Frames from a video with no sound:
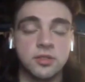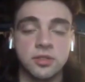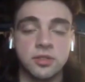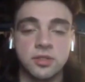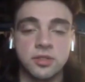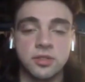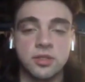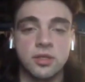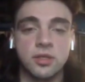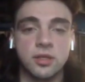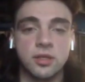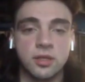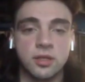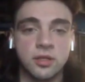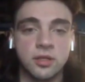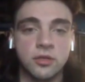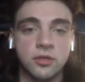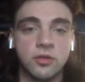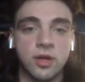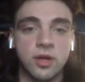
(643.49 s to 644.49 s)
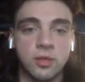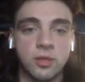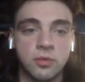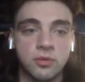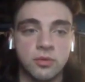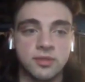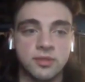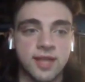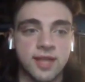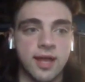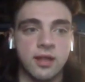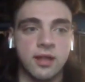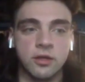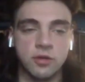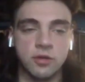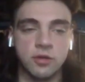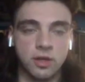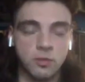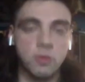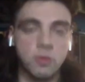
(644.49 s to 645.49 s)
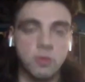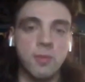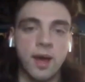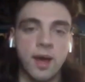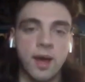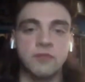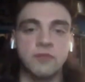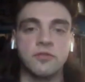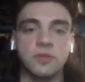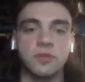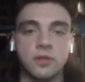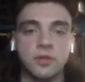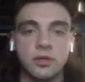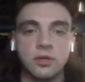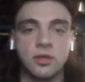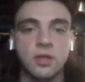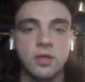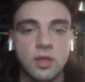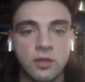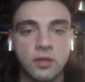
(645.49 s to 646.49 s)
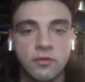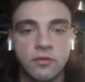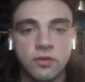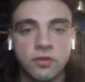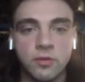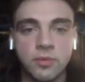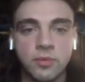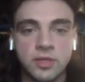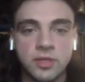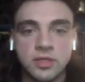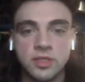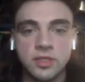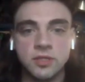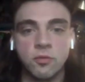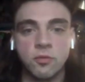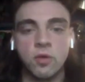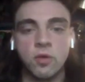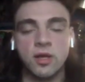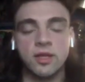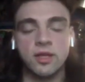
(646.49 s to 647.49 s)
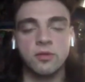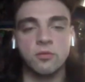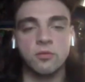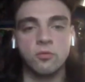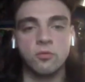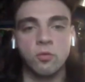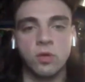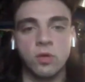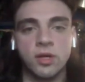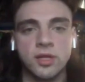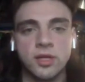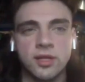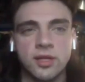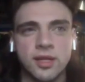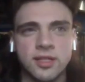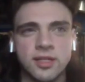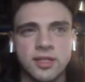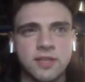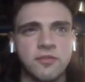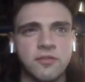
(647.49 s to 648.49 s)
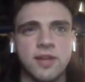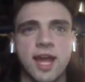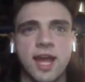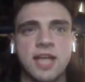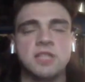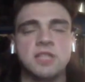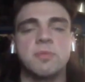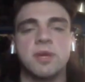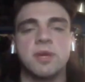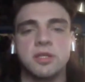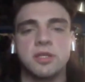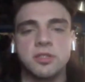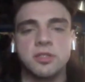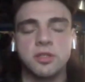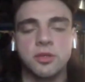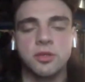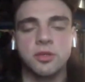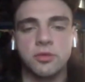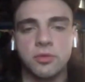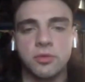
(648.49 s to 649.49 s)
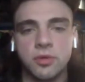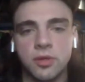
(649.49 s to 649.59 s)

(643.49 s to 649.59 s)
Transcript: just an incredible talent, incredible mind for the business and what can work in different aspects too.